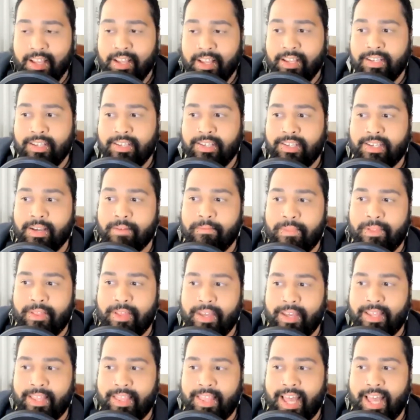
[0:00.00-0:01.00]

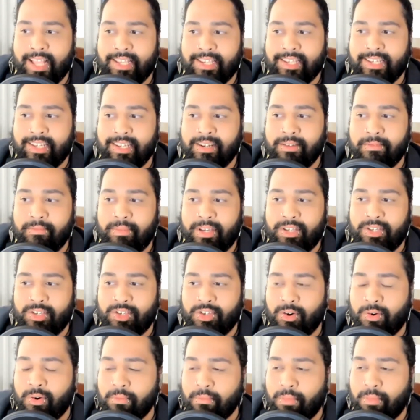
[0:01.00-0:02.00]
Something that's going to be
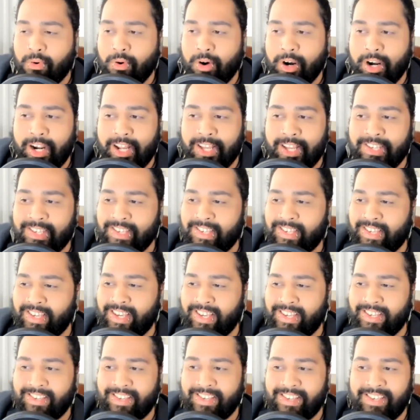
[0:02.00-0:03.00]
so important is
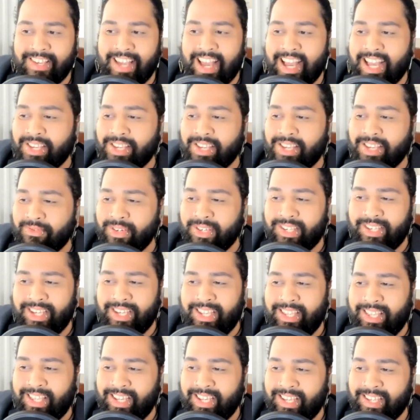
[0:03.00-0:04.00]
as we
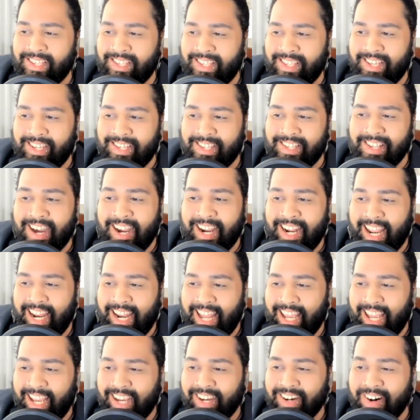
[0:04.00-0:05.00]
see these
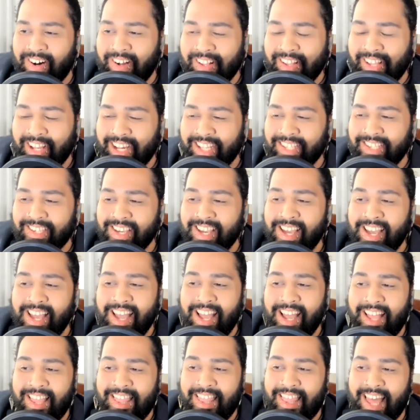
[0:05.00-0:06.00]
988 call lines,
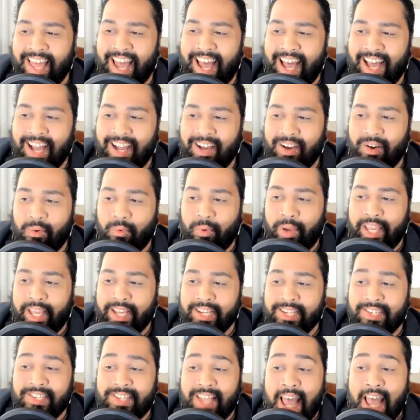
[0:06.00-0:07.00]
that we
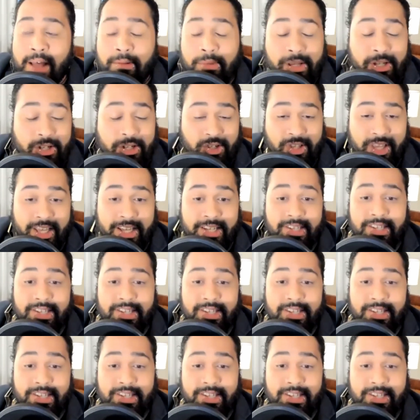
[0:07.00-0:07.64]
establish things